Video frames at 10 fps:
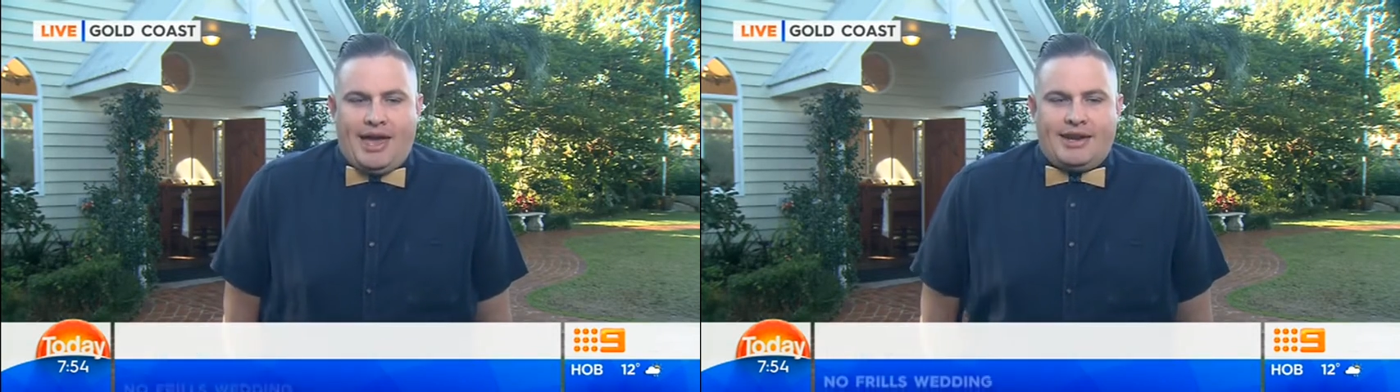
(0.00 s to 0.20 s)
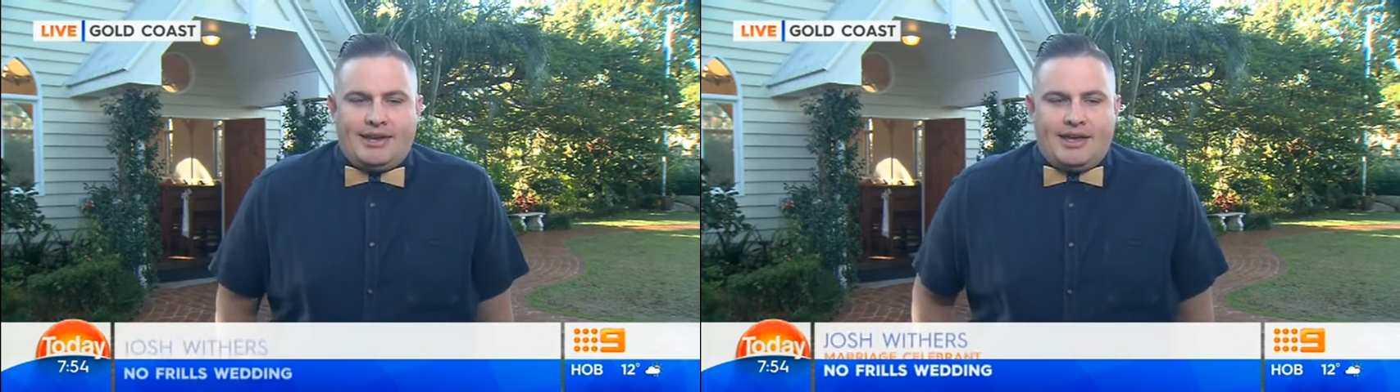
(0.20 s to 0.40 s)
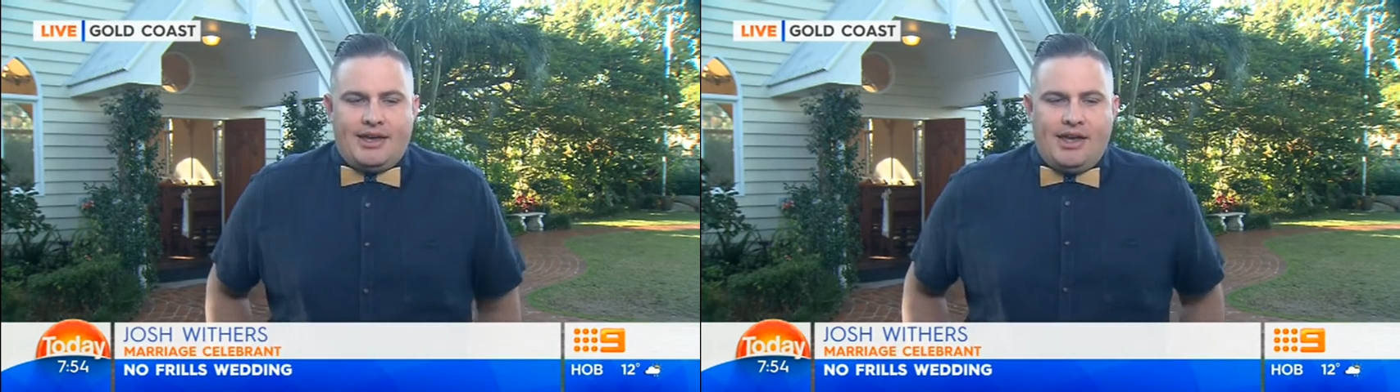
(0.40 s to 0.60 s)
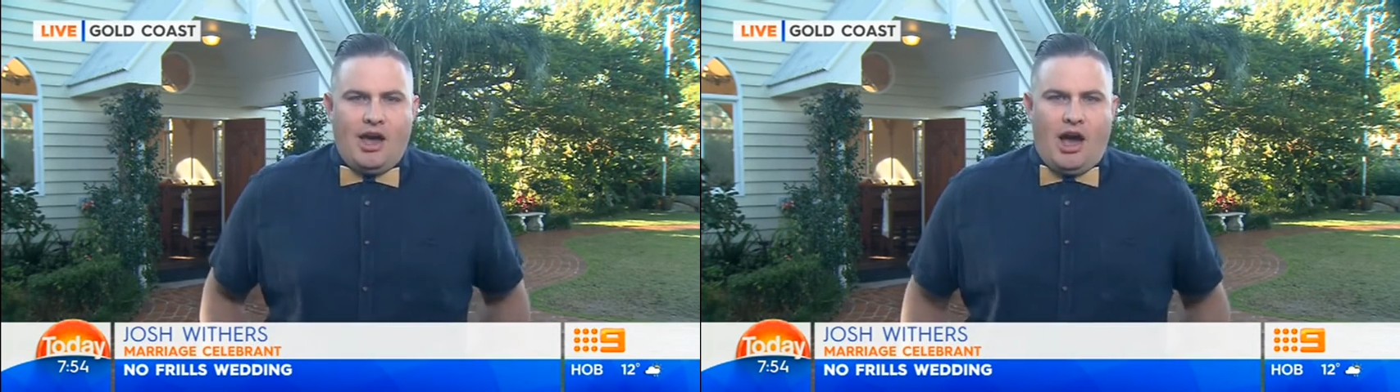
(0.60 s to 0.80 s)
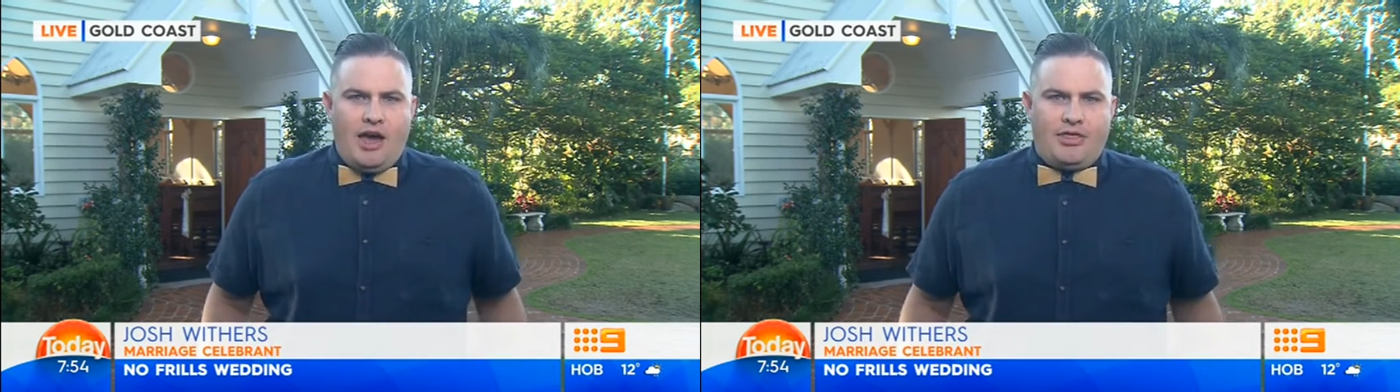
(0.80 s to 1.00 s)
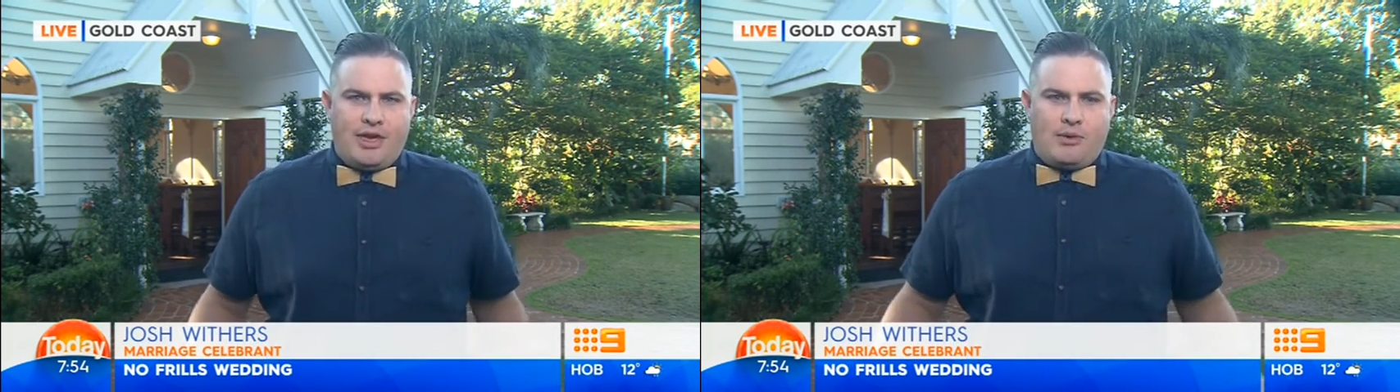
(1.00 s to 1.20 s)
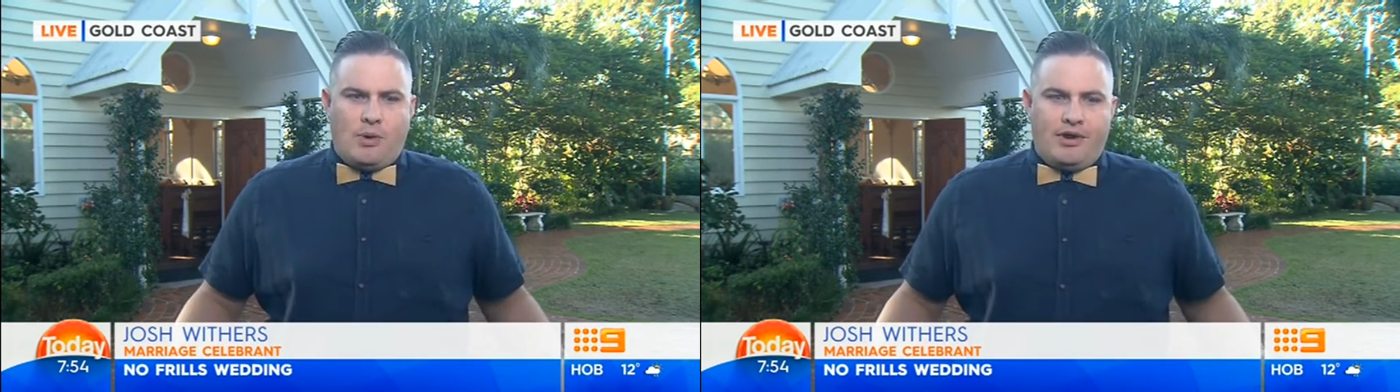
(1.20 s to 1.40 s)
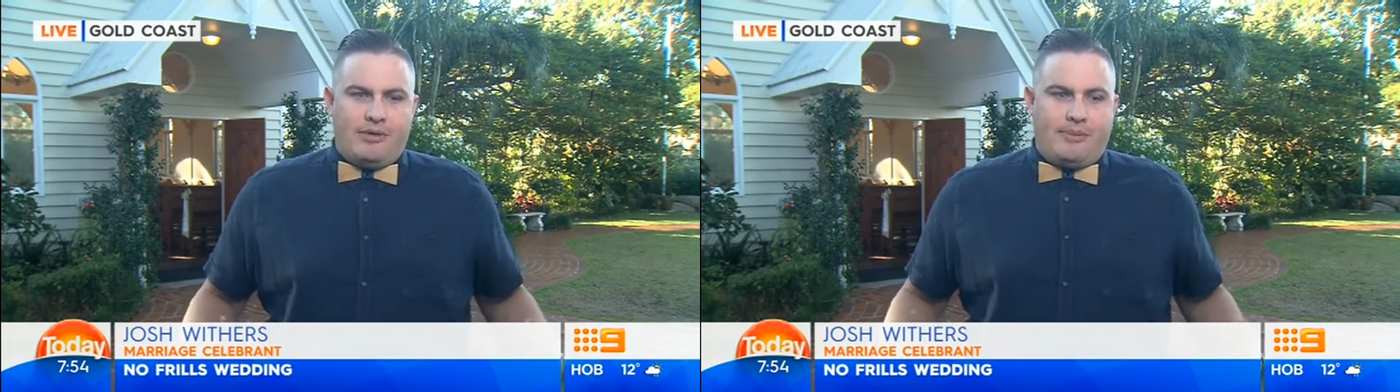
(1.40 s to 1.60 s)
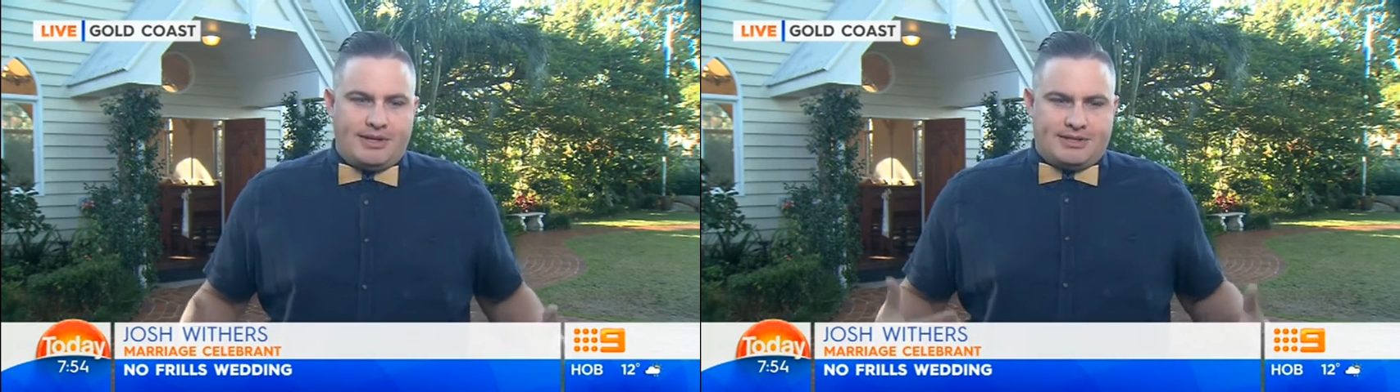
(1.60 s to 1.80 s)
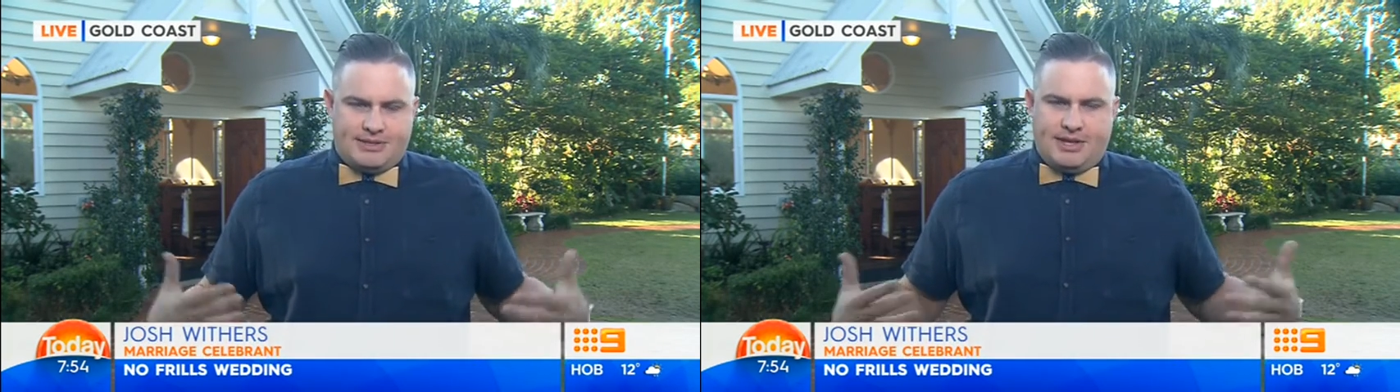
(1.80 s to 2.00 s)
and I think one of the
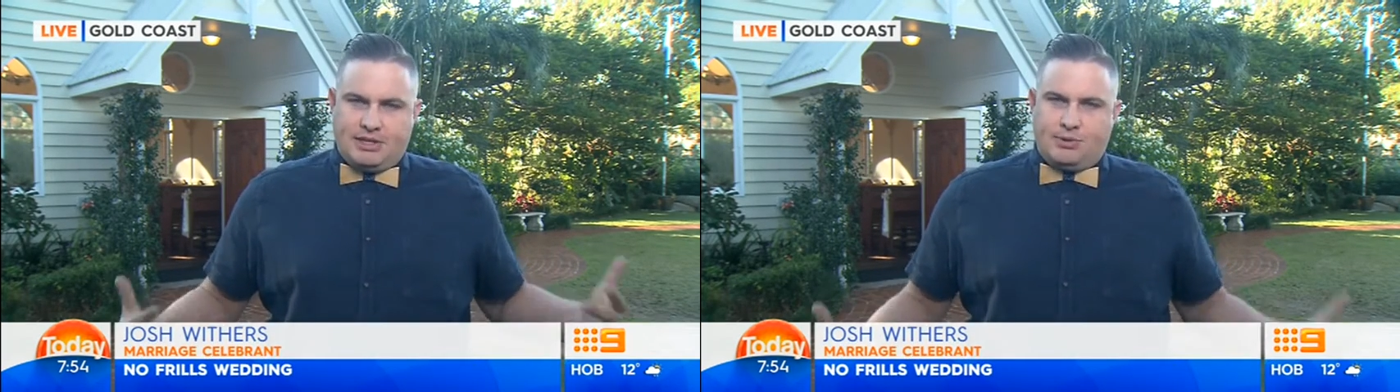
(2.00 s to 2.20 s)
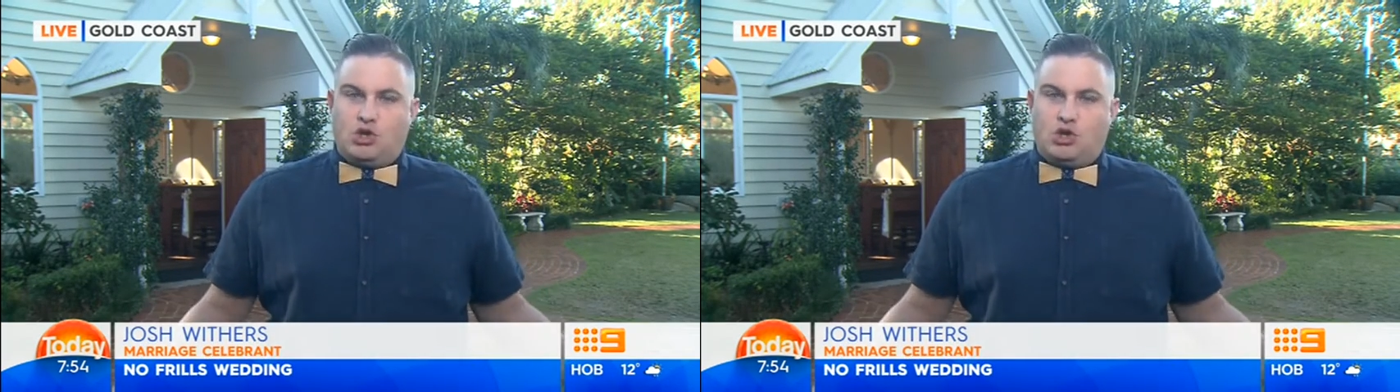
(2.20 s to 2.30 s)
best things